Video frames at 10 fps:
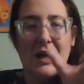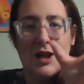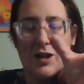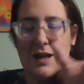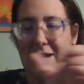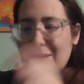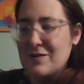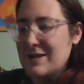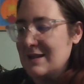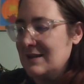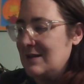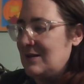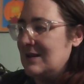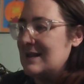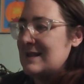create those
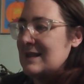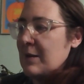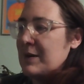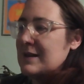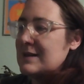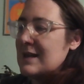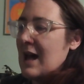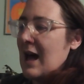little snippets.